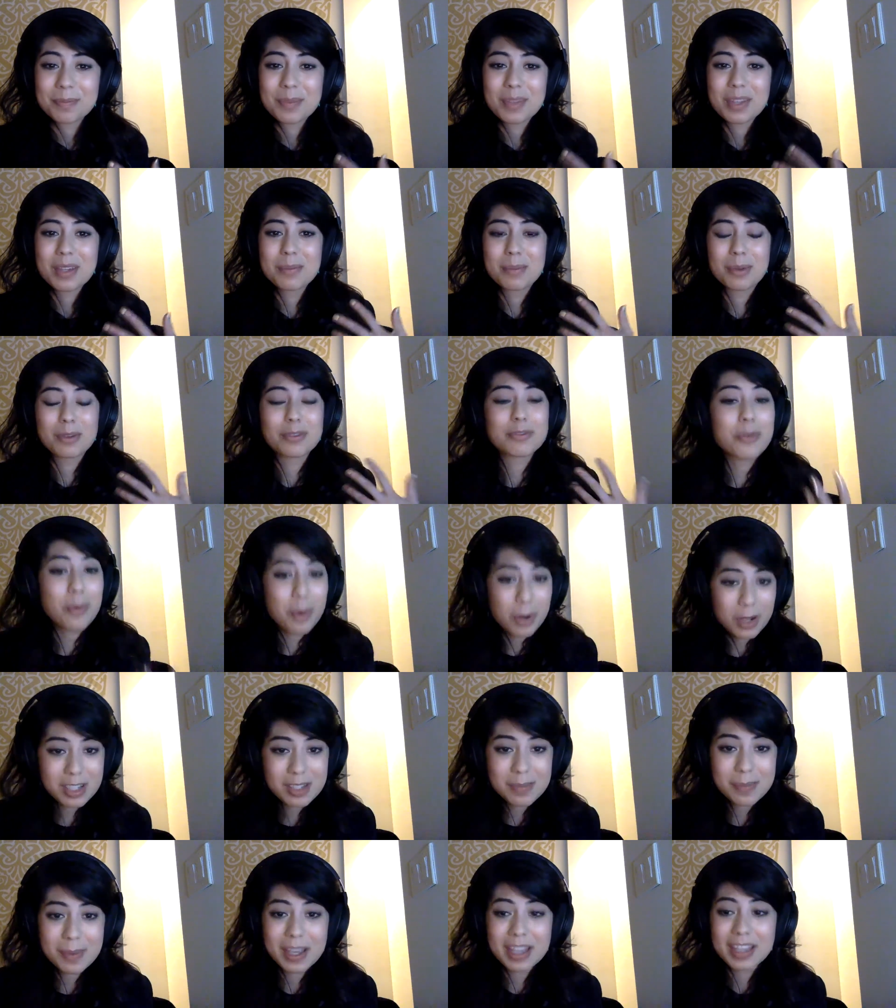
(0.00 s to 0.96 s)
before
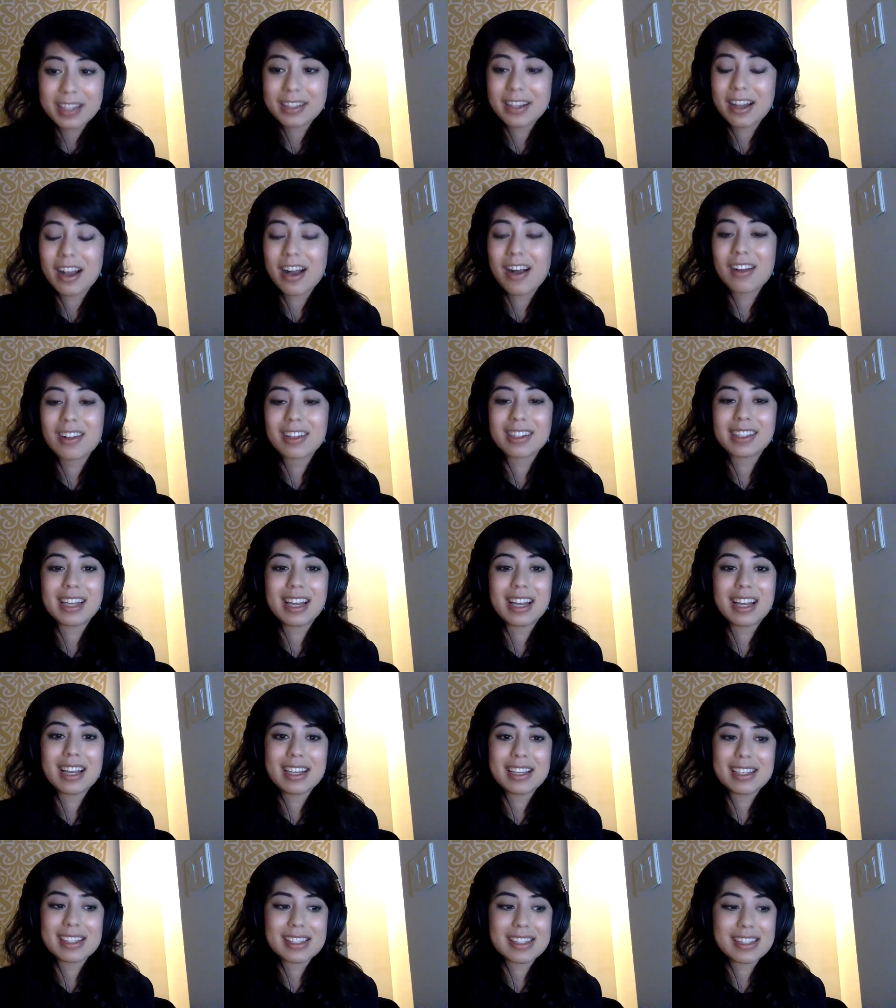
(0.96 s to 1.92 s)
Spain
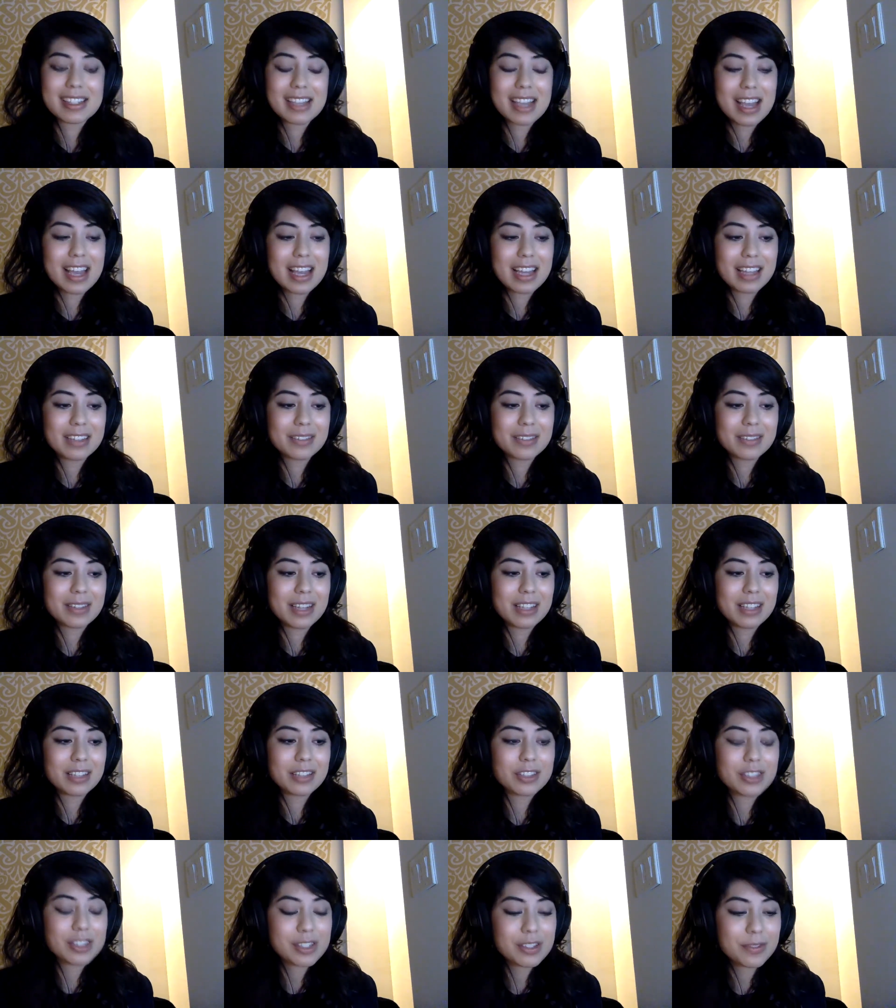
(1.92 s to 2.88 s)
colonized, and
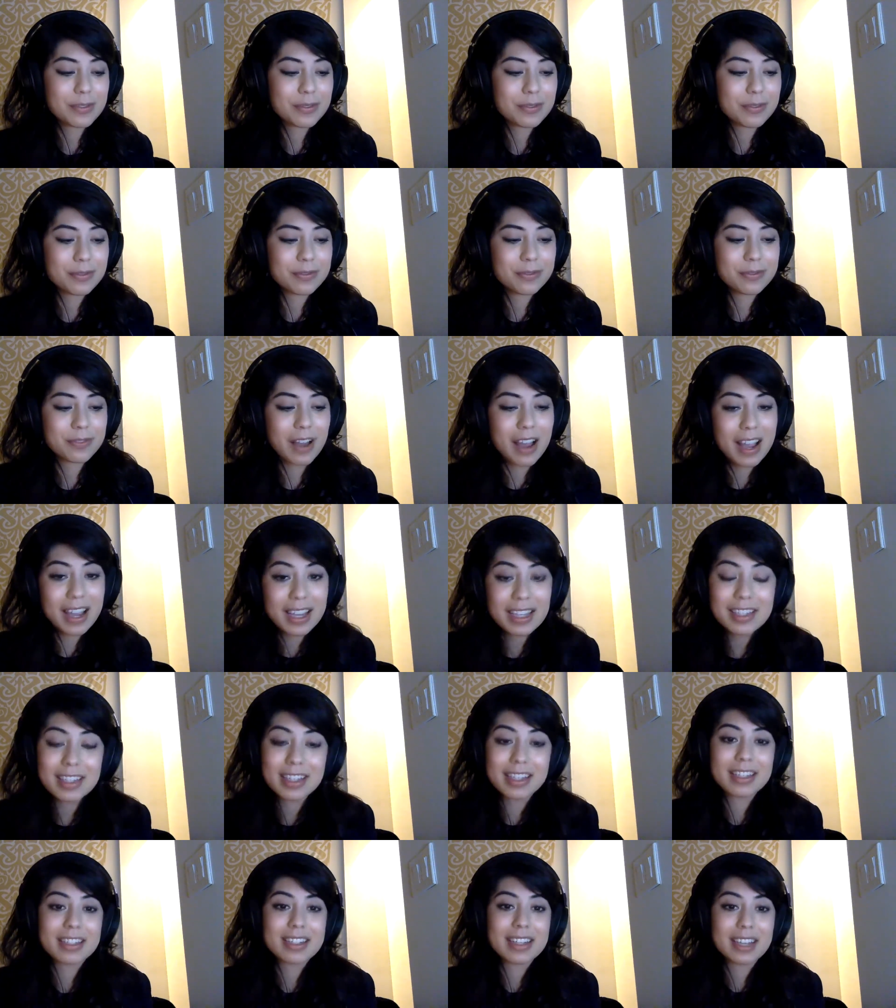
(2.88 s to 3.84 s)
just find
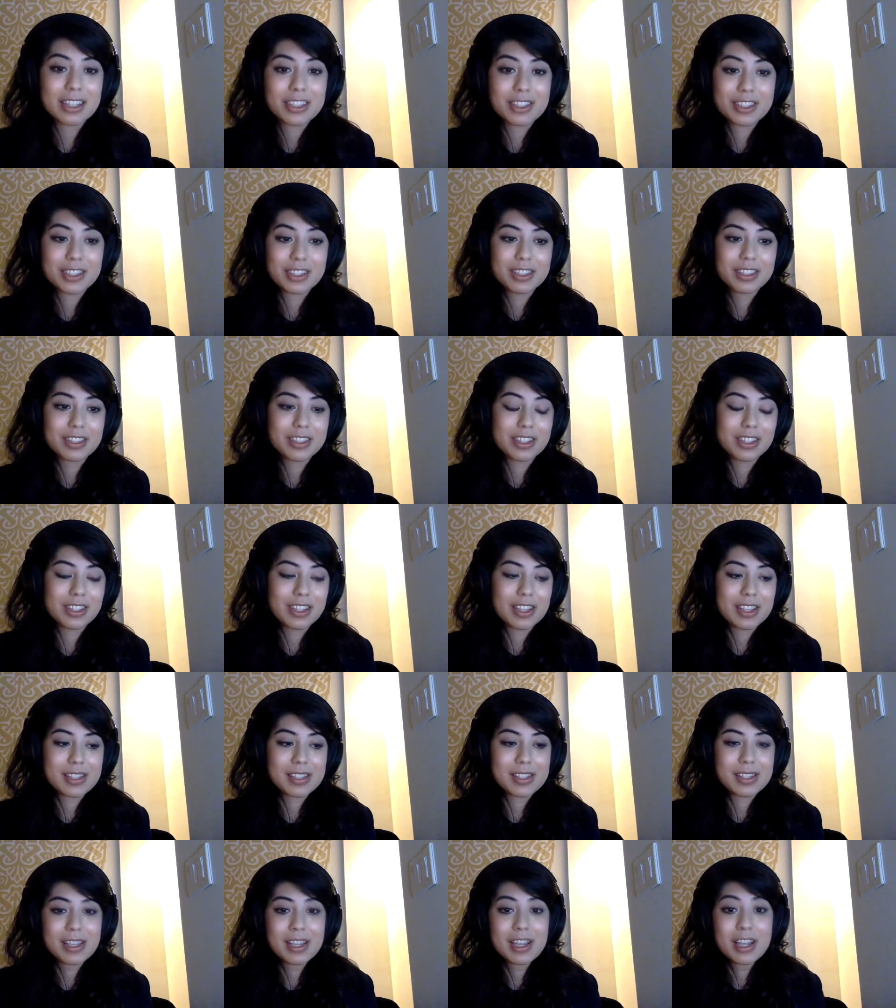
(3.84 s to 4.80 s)
a connection to
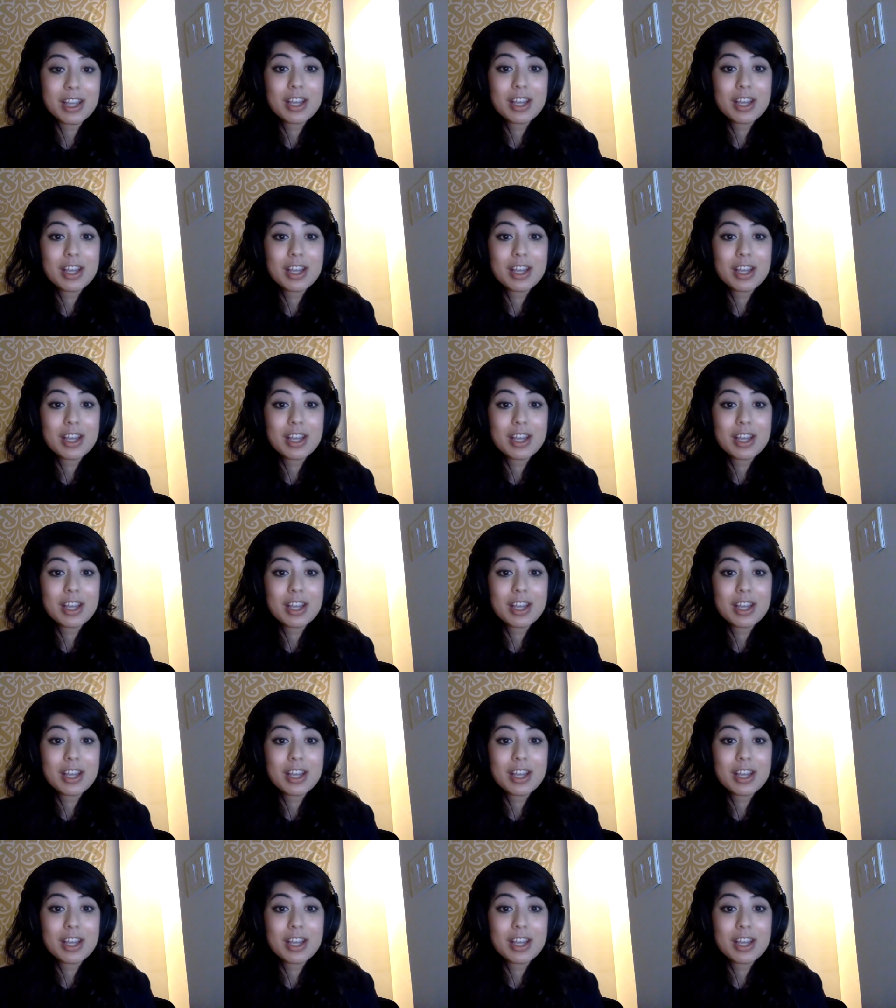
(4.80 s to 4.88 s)
this